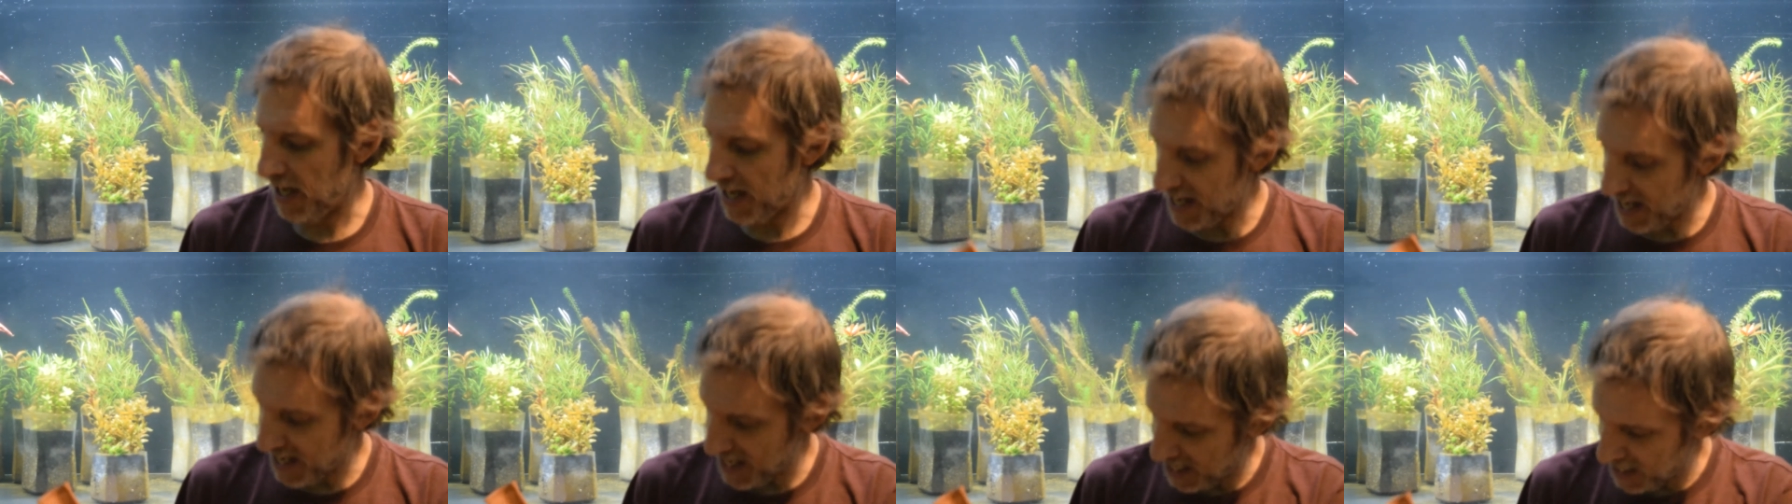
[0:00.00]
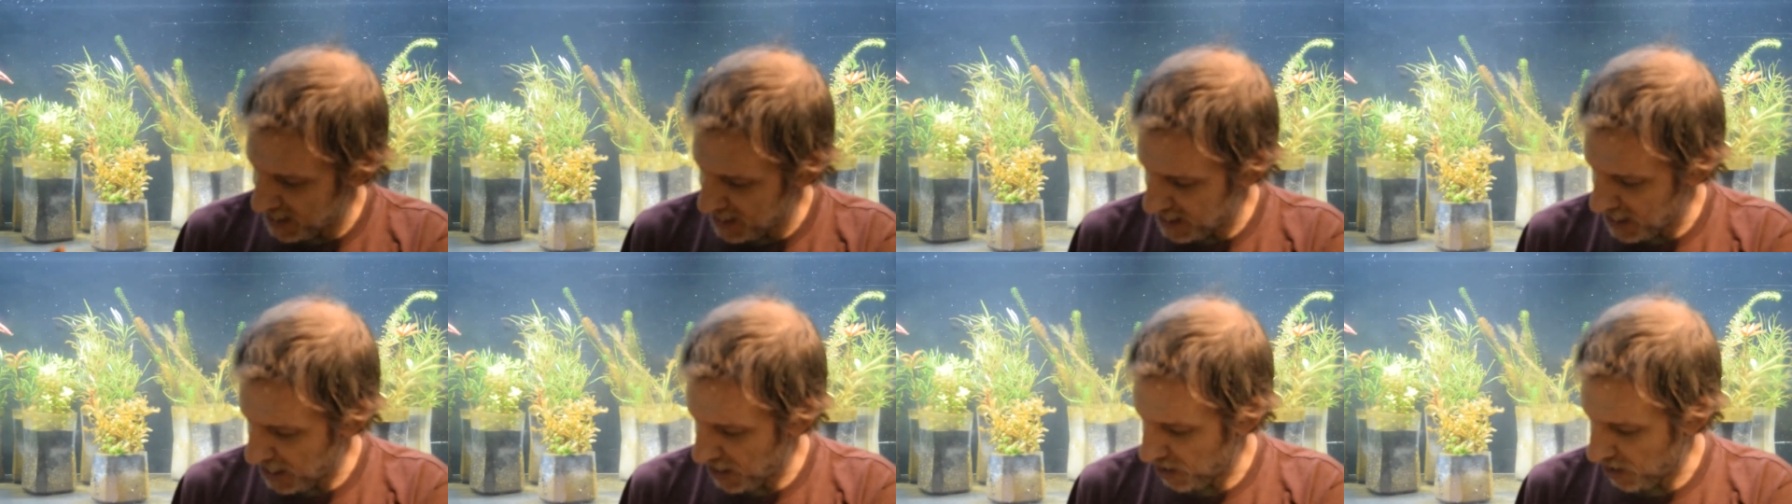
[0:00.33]

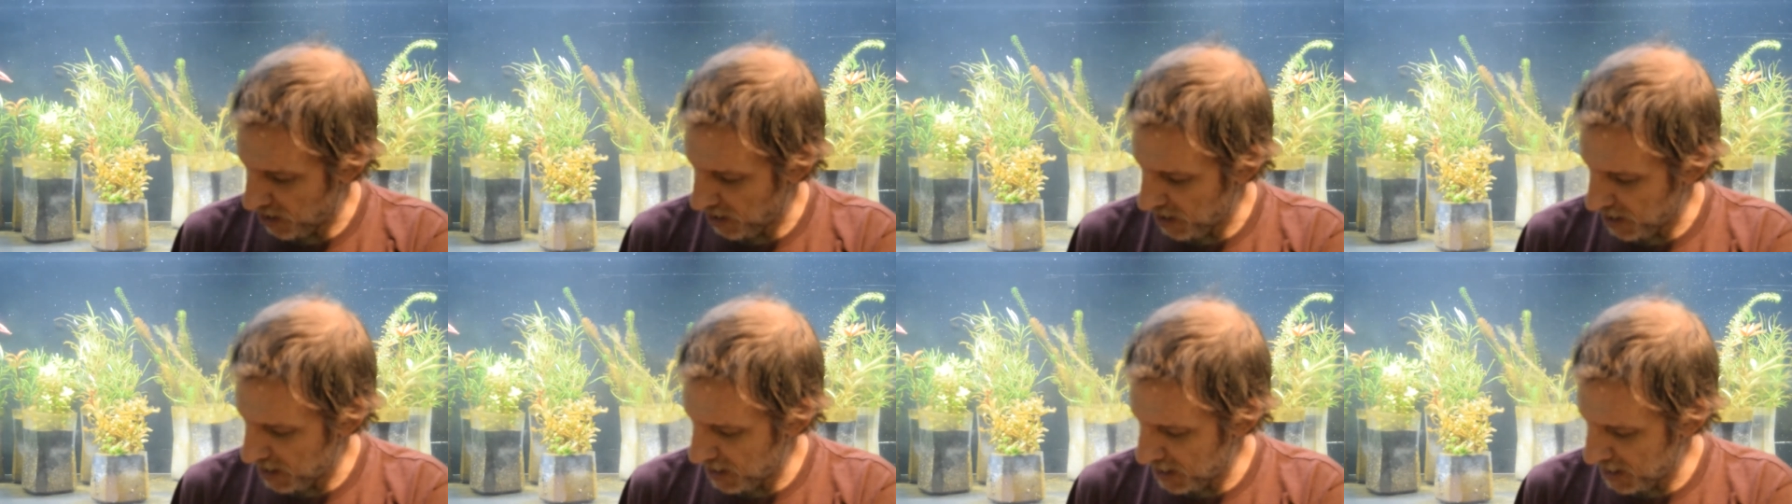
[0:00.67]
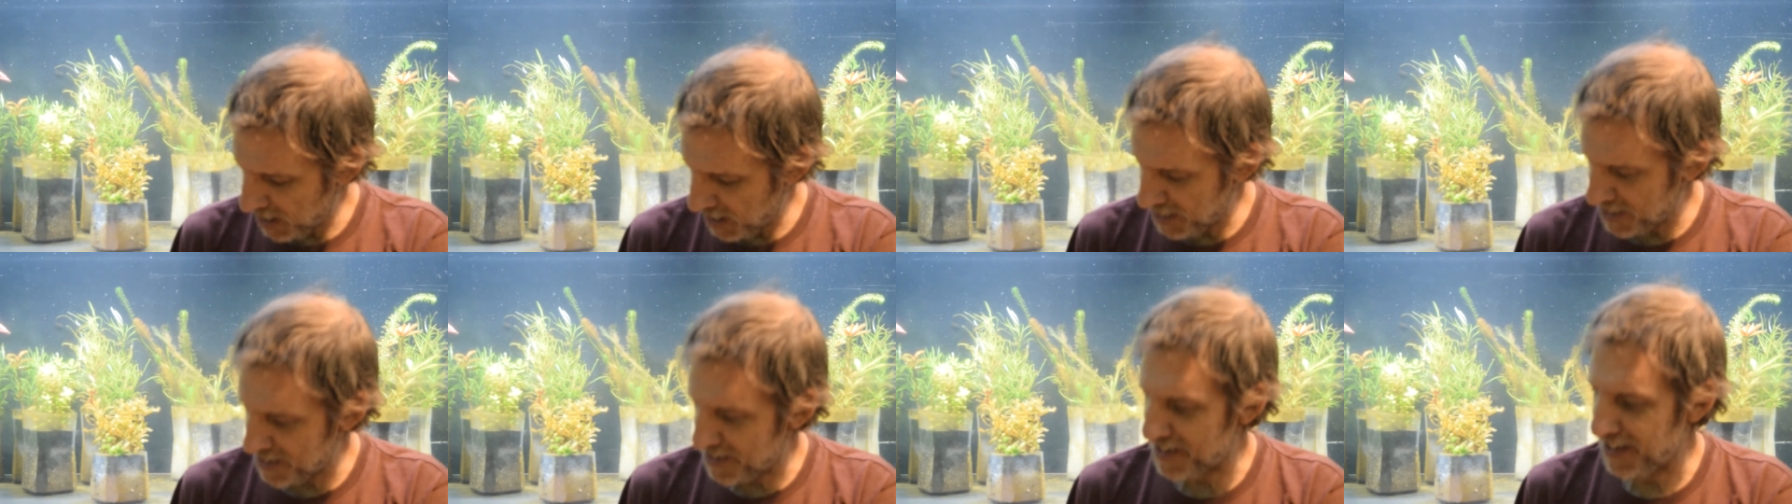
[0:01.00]
in their
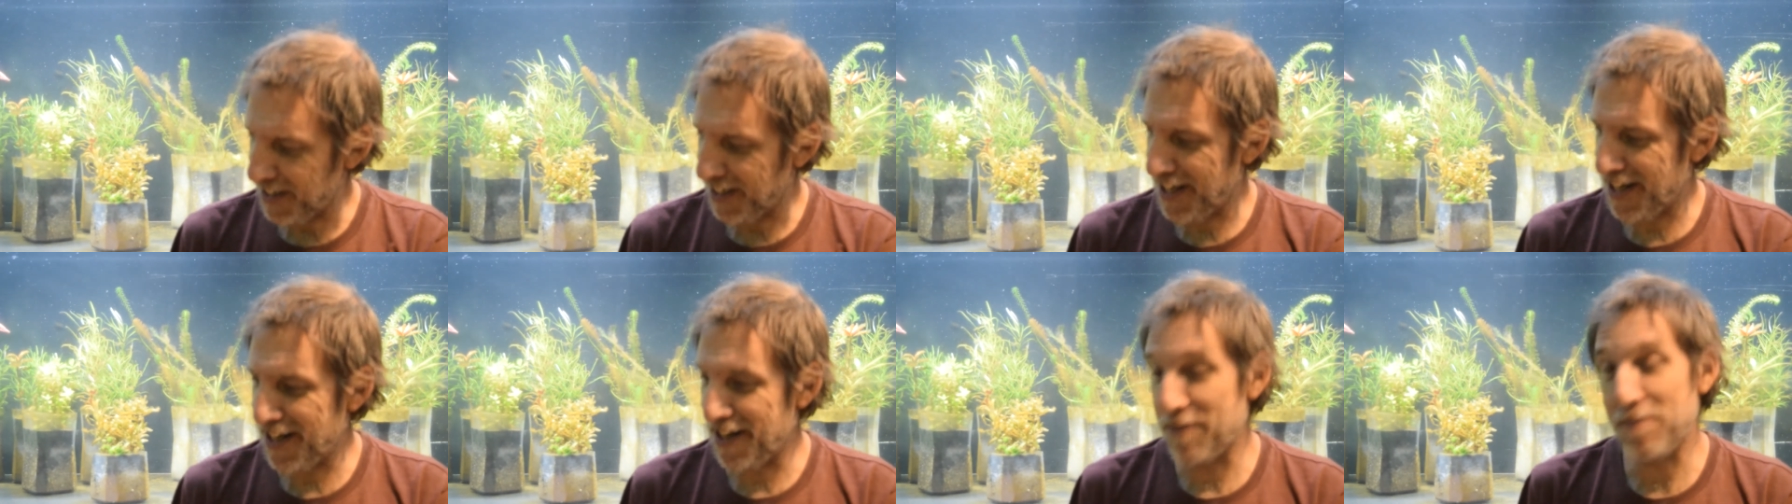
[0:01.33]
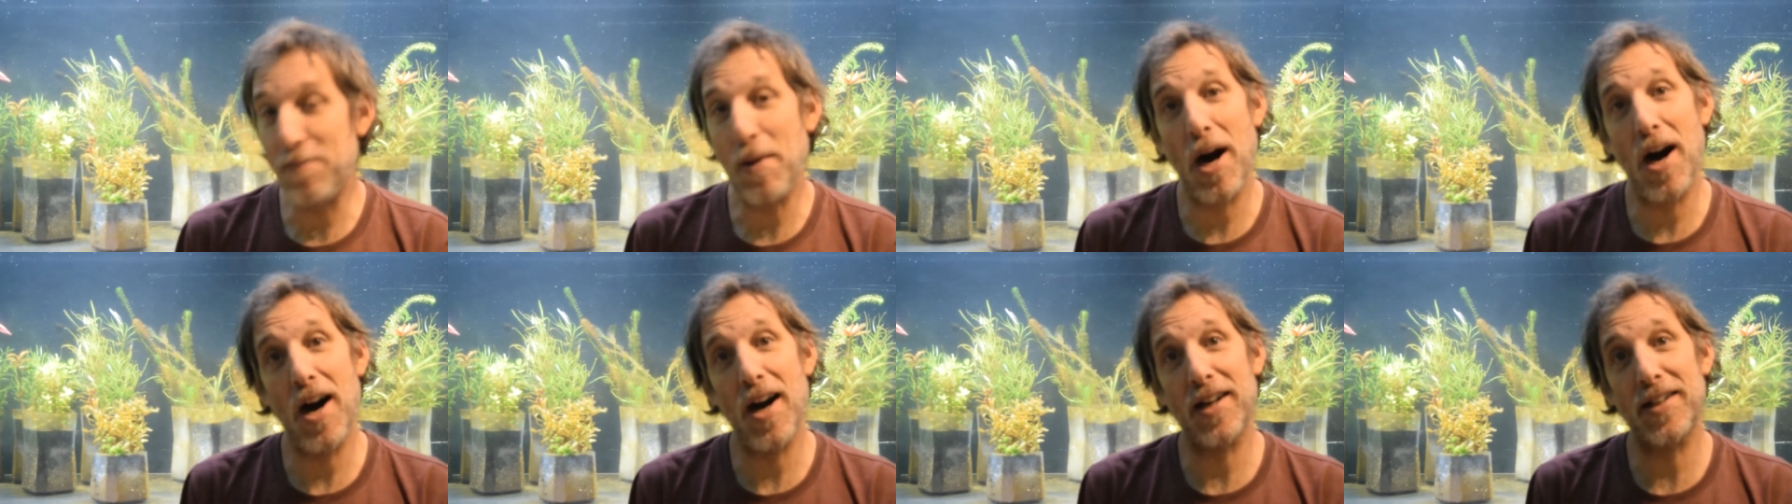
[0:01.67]
insulated
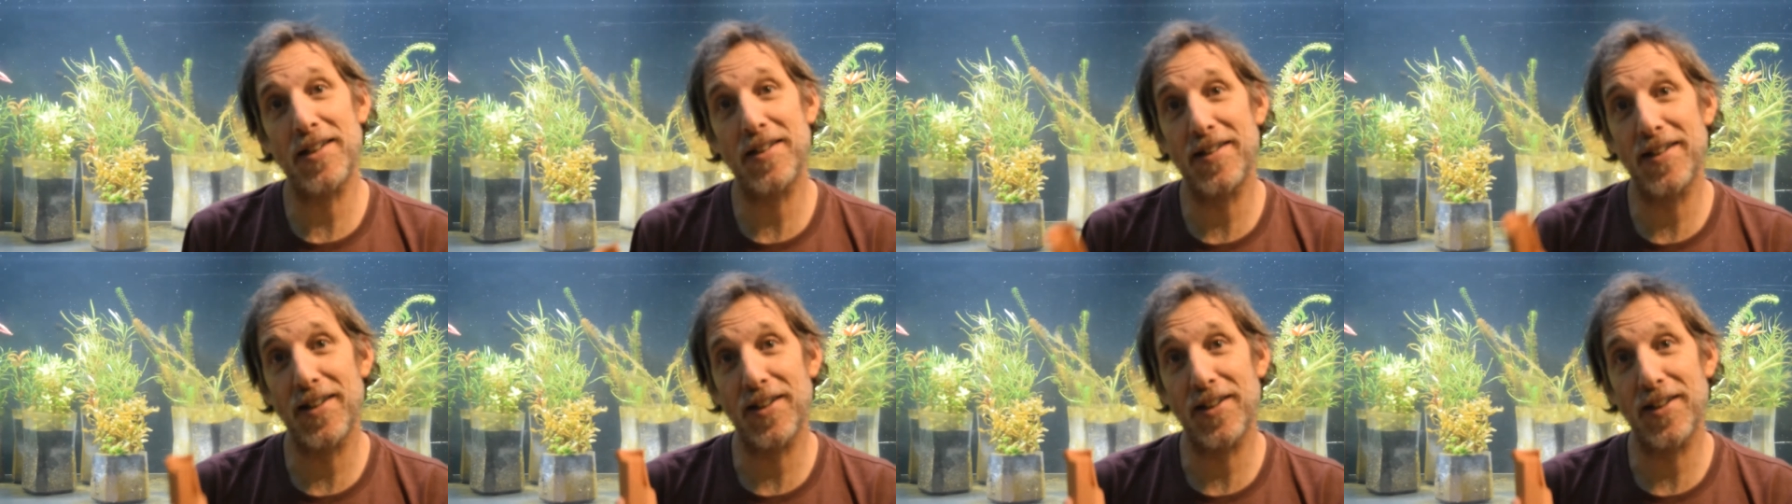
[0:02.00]
box.